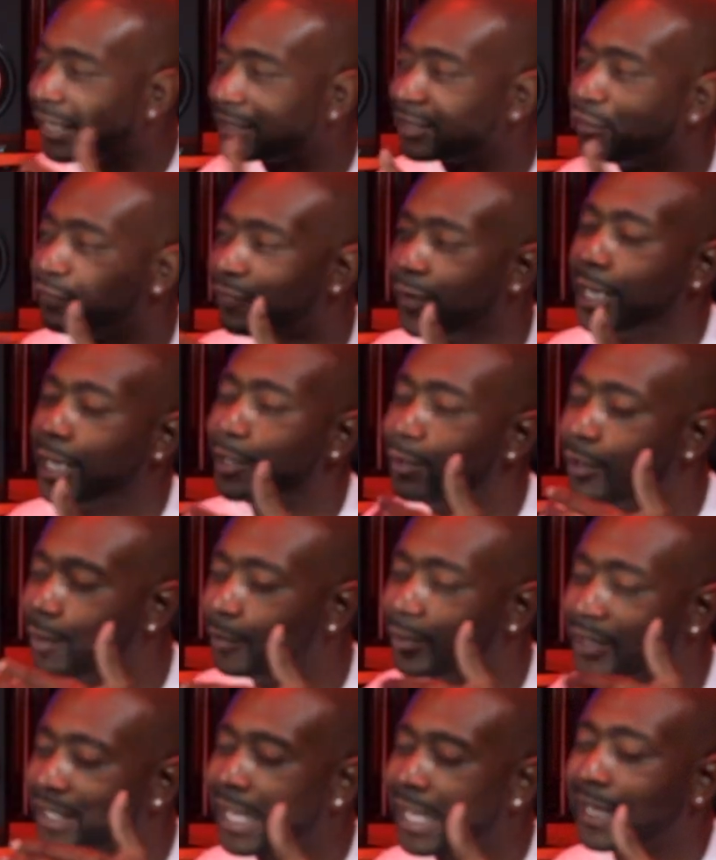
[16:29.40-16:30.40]
actually follow
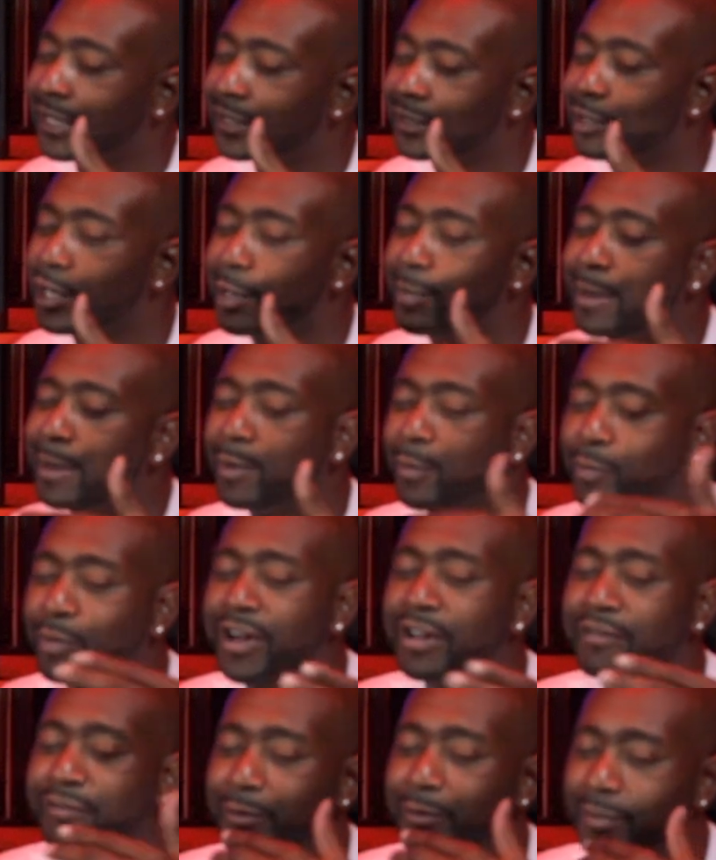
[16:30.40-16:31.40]
it with like, Grandmama,
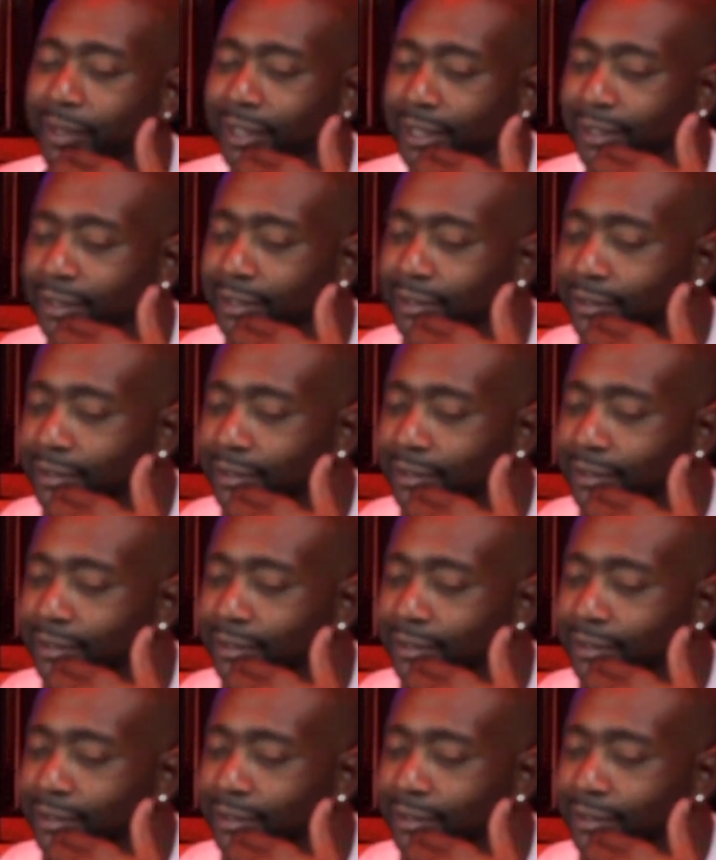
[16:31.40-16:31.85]
pray for me.